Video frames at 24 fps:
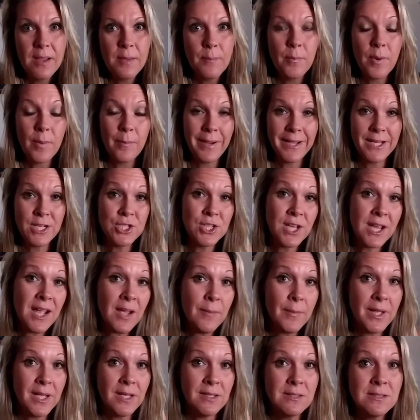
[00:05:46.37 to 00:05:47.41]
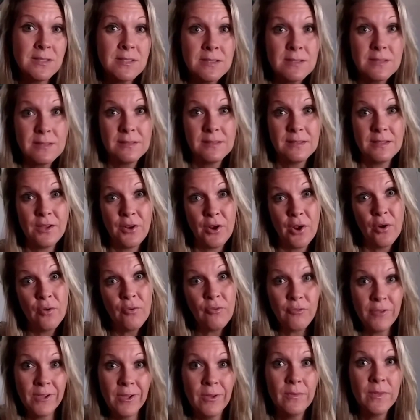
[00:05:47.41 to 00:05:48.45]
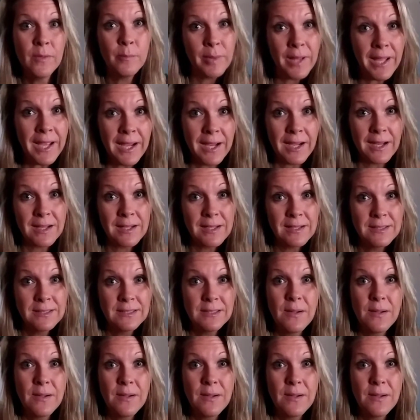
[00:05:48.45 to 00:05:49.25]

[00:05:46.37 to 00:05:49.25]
But my jam is, fill in the blank.